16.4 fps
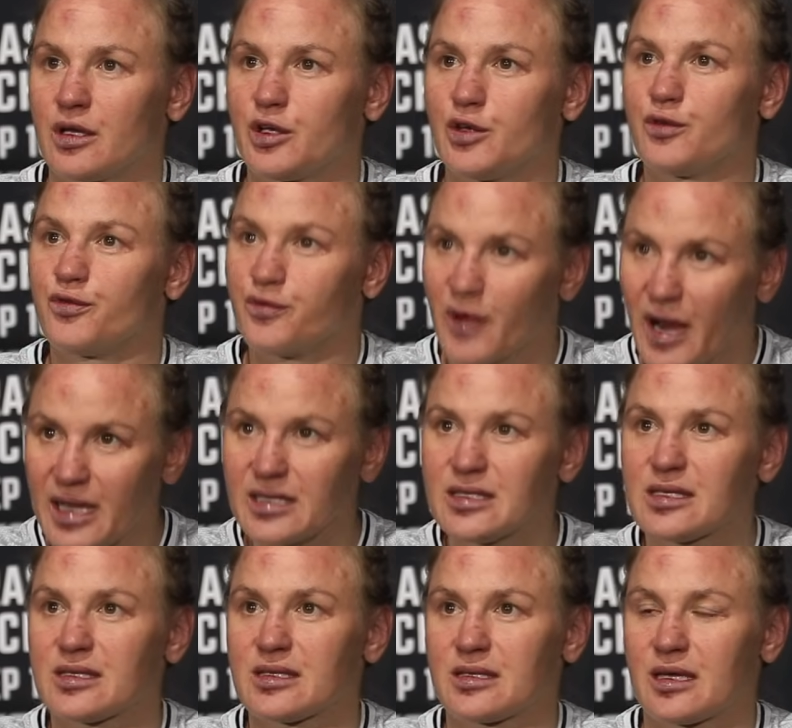You fight
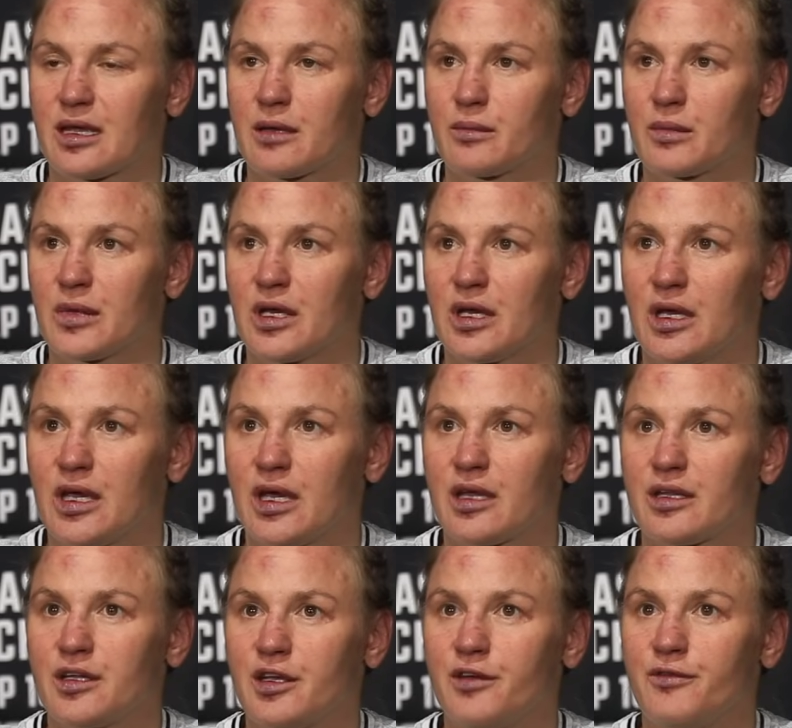the same.
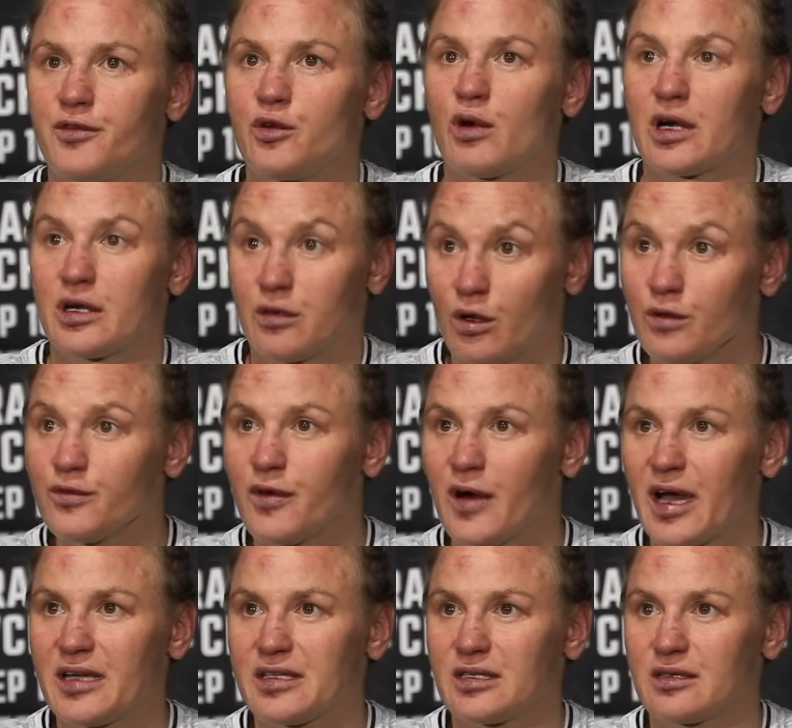And if you are not
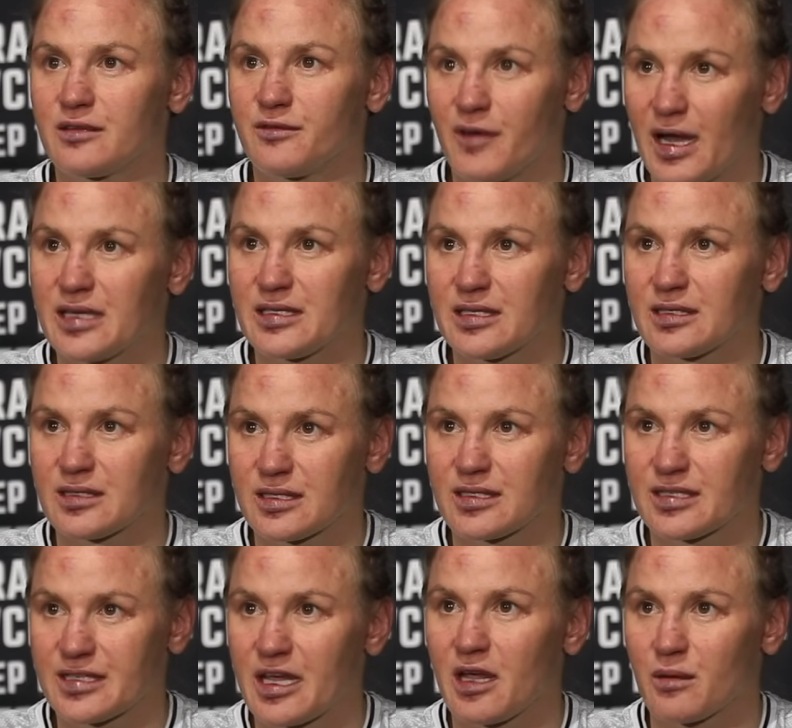fighting the
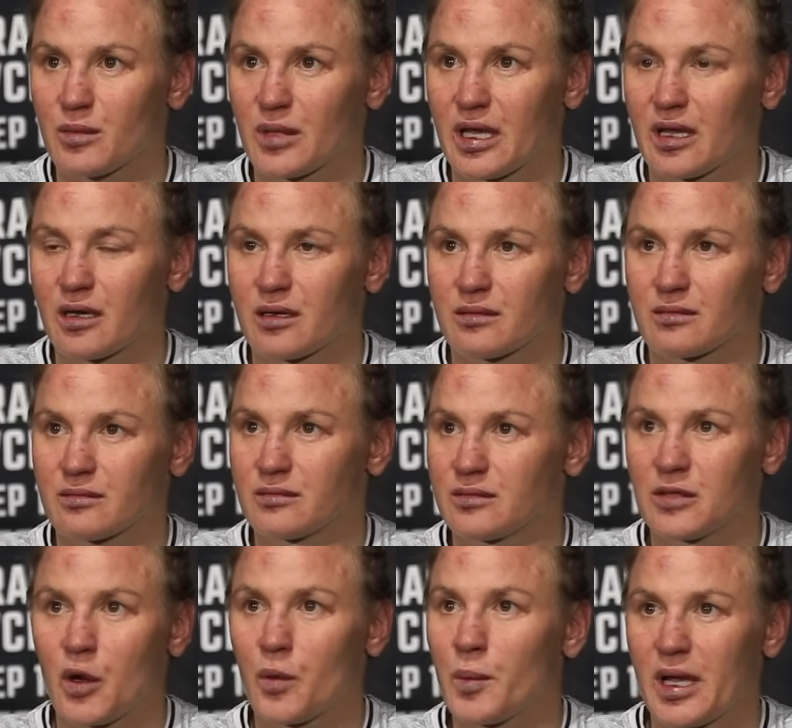same, like
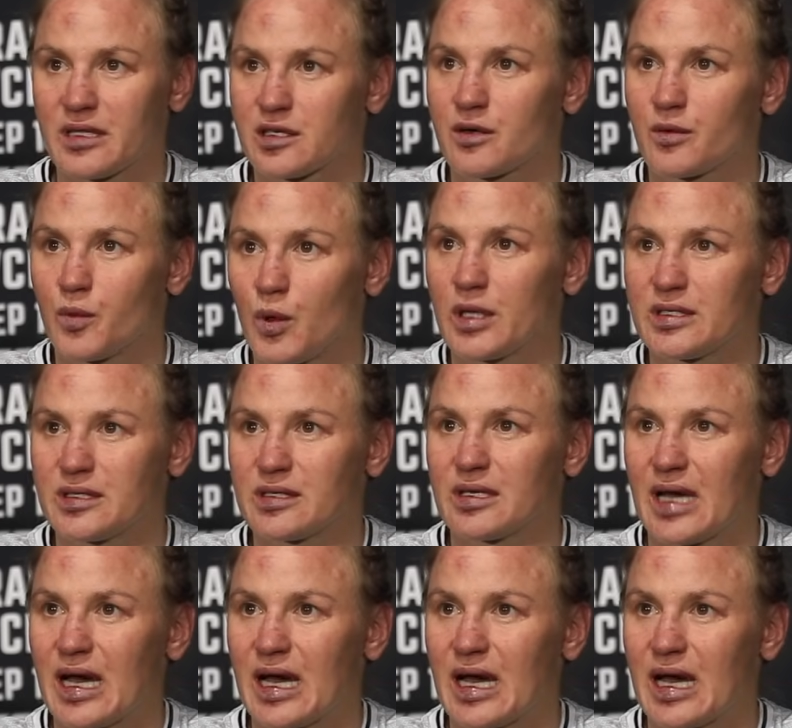no matter what